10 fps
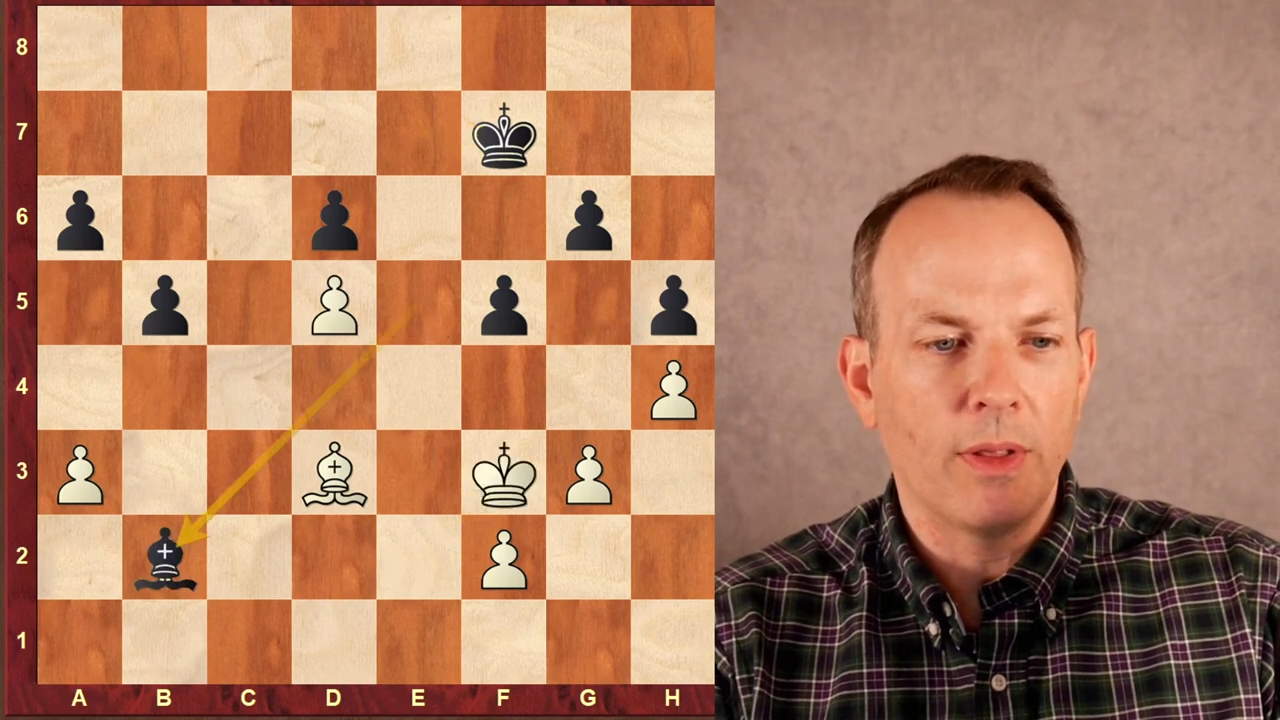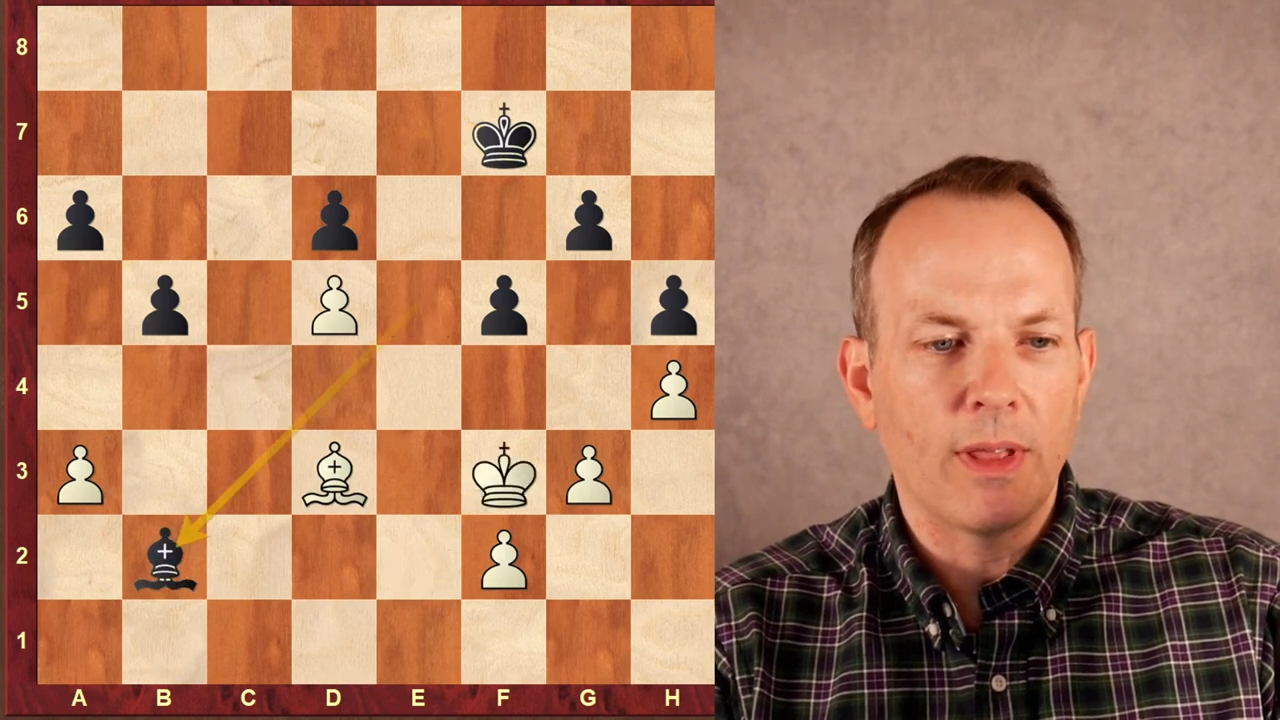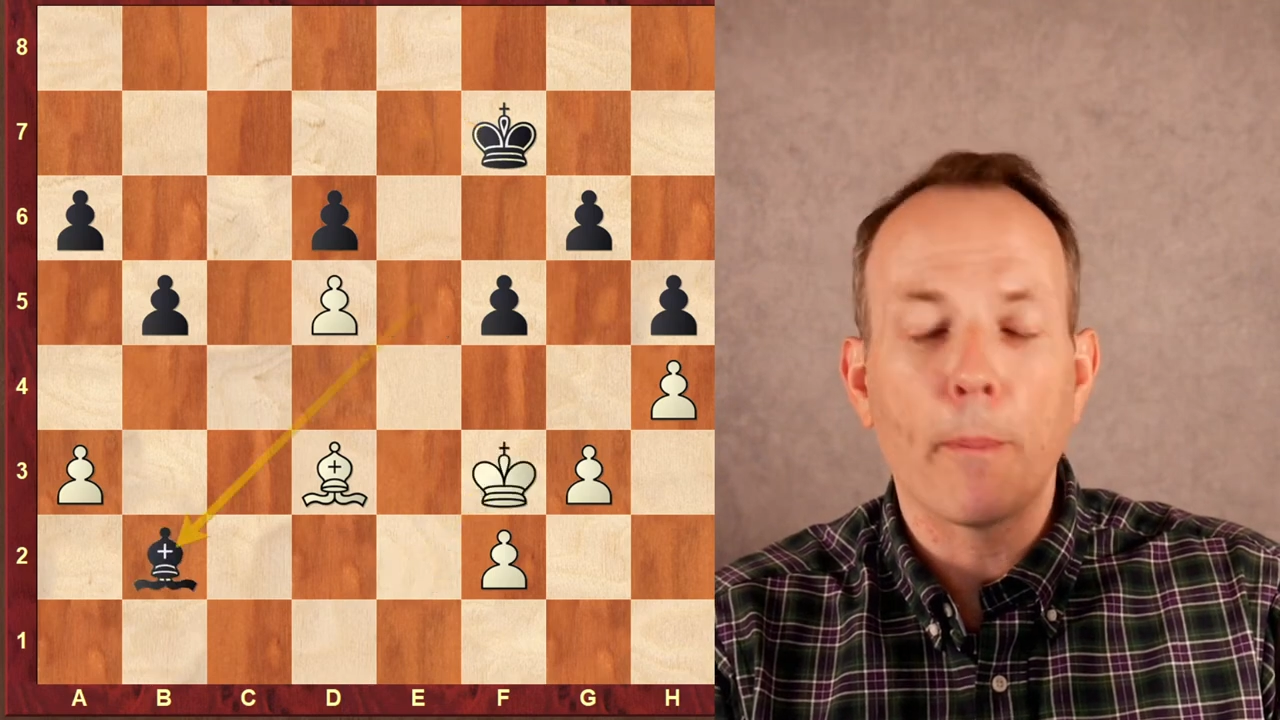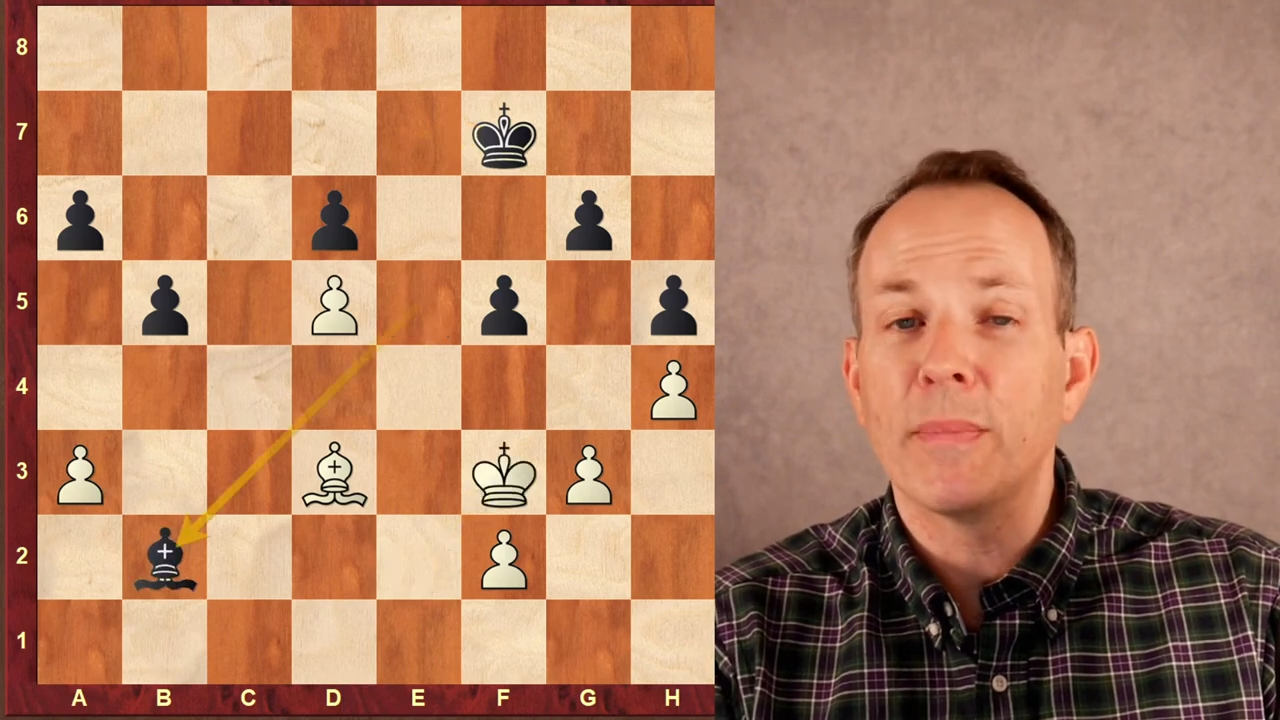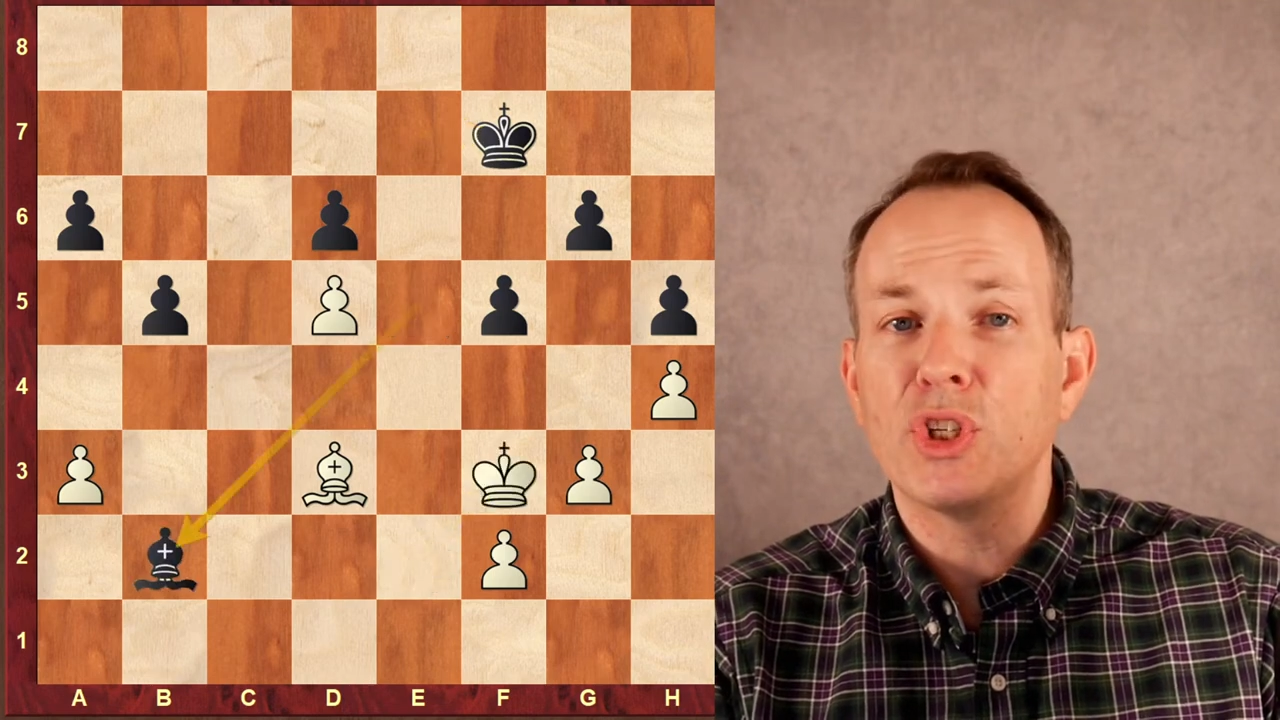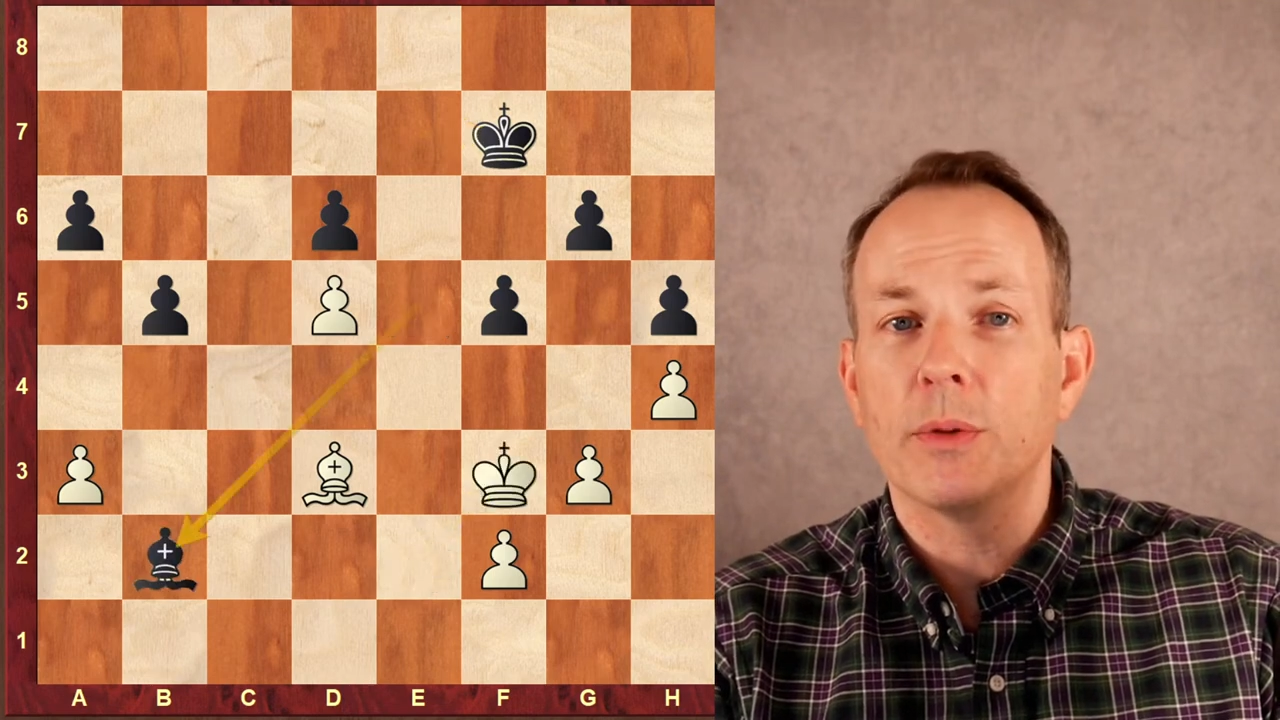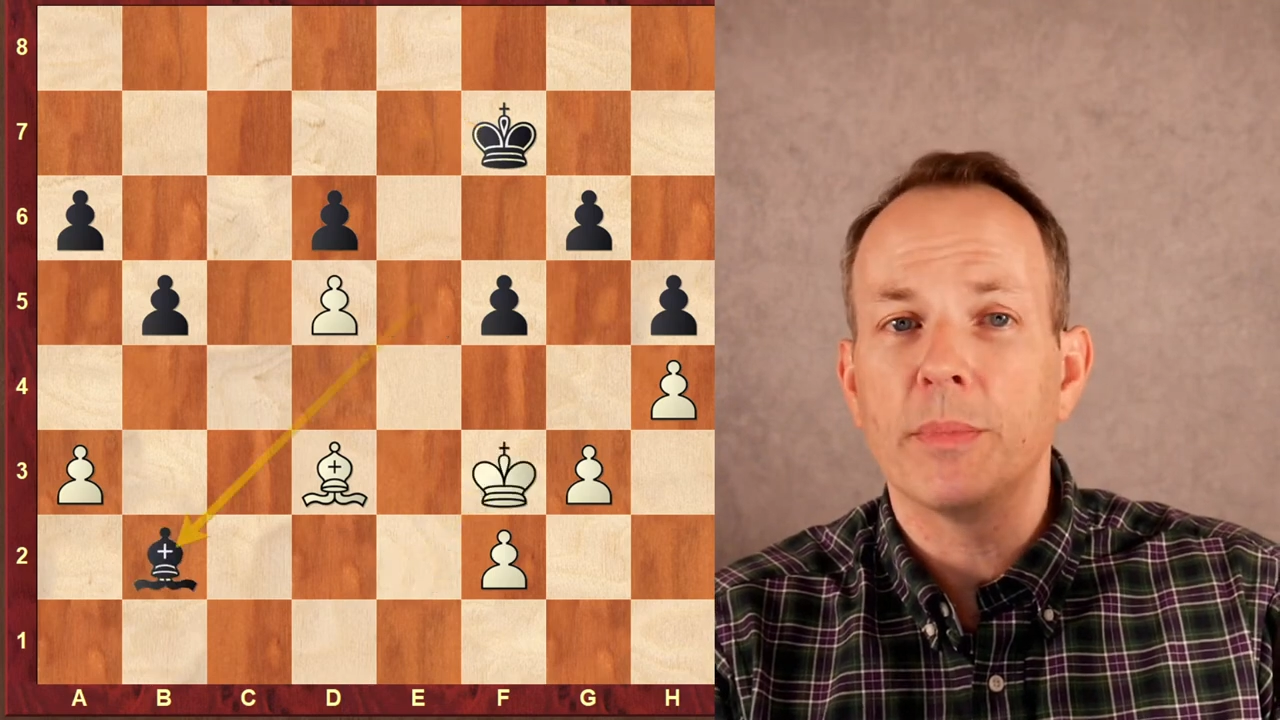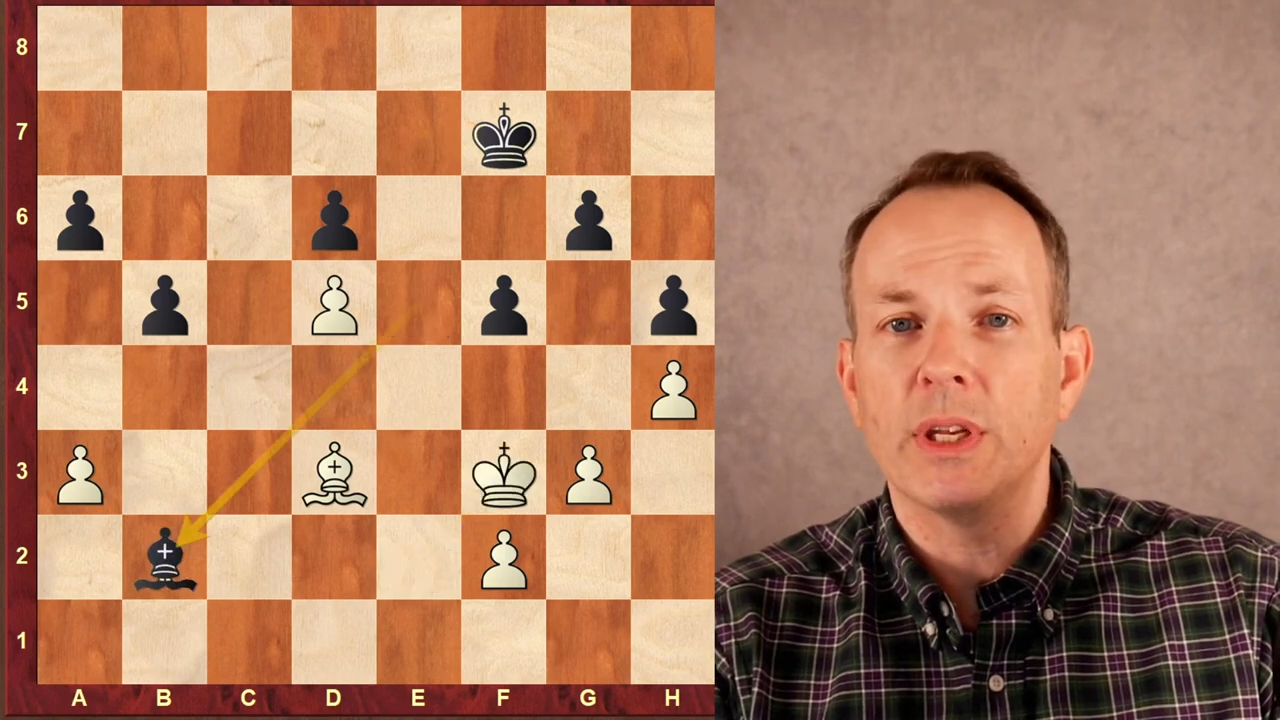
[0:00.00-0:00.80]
now bishop